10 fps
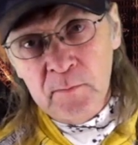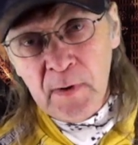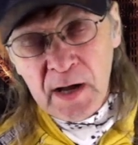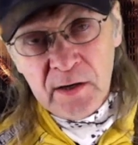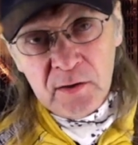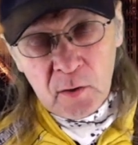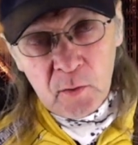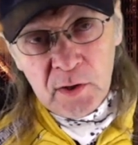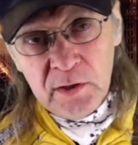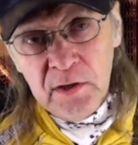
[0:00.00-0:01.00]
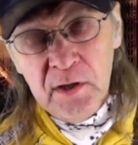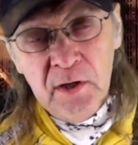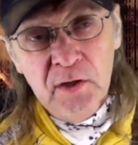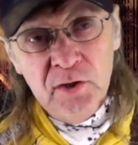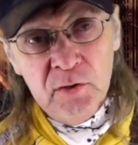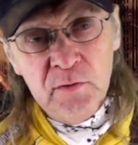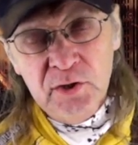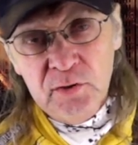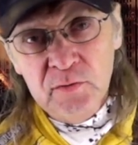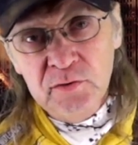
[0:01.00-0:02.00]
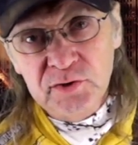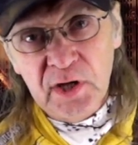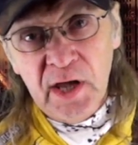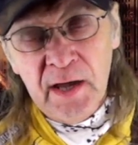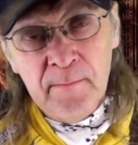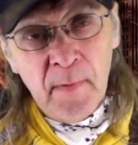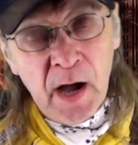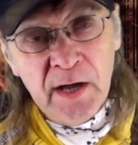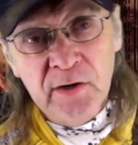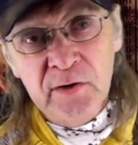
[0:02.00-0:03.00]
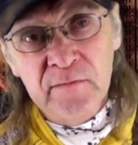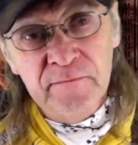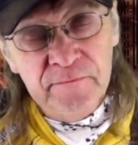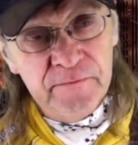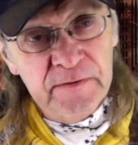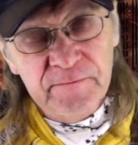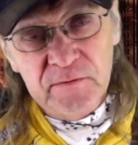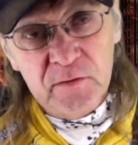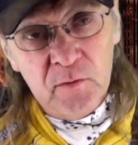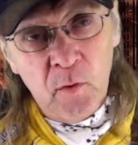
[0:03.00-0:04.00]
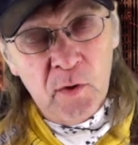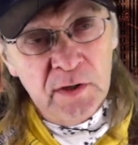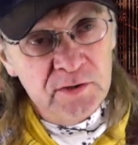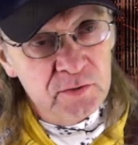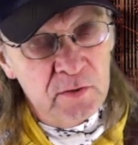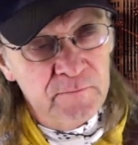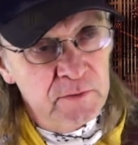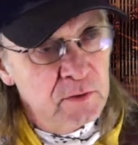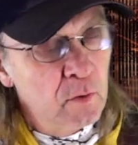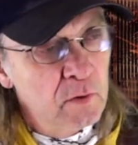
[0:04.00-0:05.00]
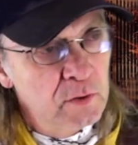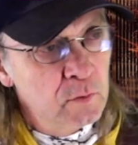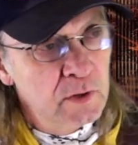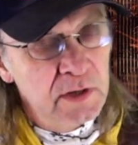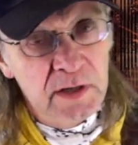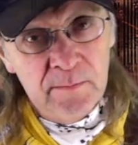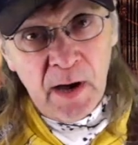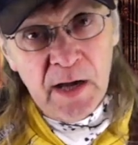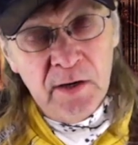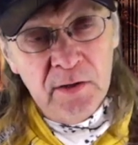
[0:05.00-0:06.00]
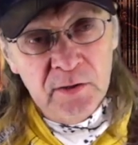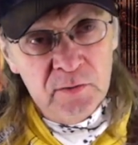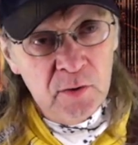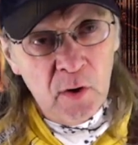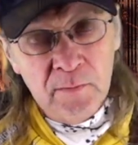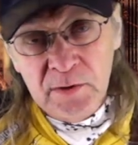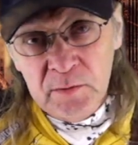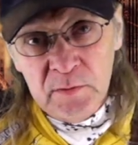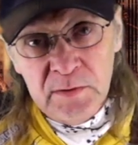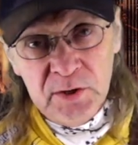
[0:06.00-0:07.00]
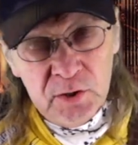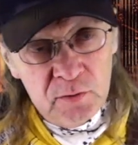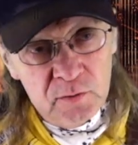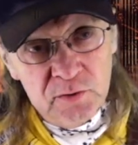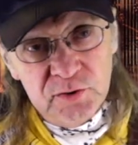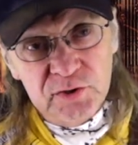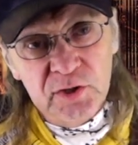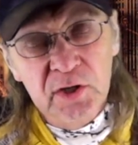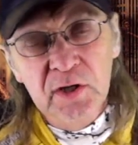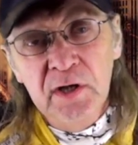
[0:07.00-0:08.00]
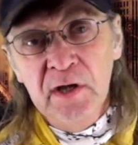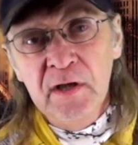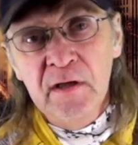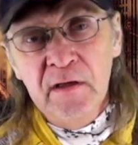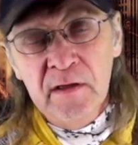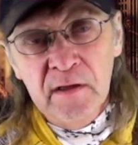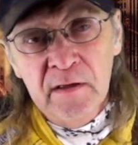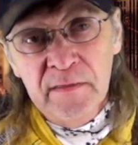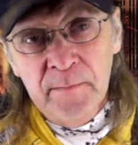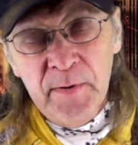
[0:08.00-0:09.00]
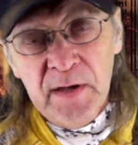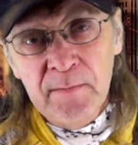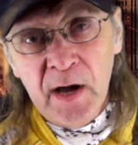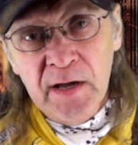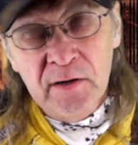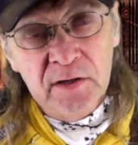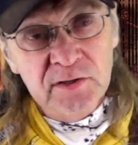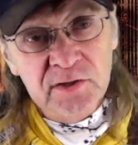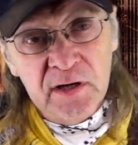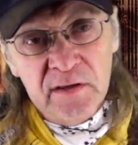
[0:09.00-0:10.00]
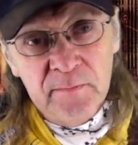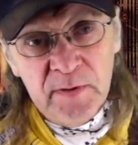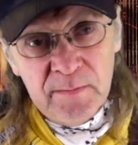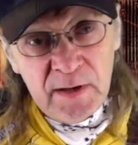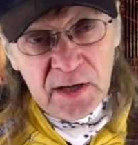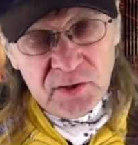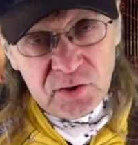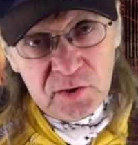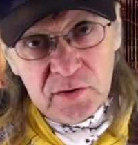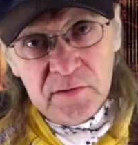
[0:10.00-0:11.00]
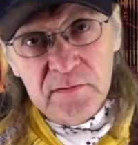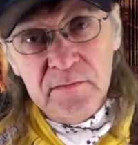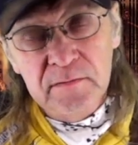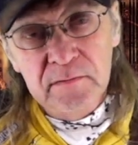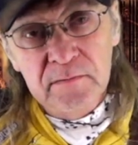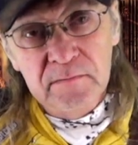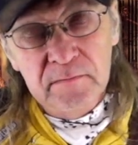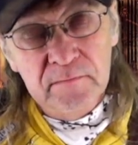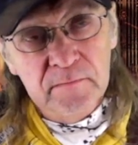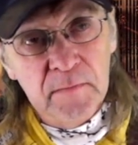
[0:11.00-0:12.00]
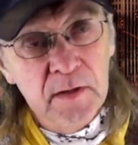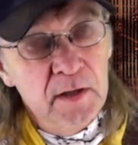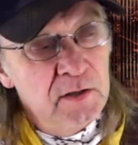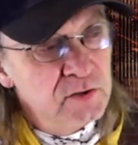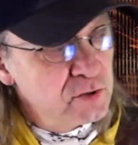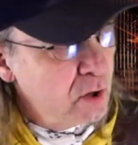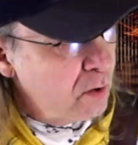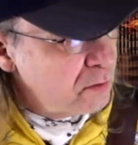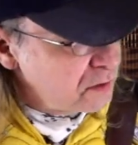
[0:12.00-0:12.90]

a minor chord, you would use a minor fifth chord. So if you're going to an E minor, you normally would use the B minor instead of the B major. So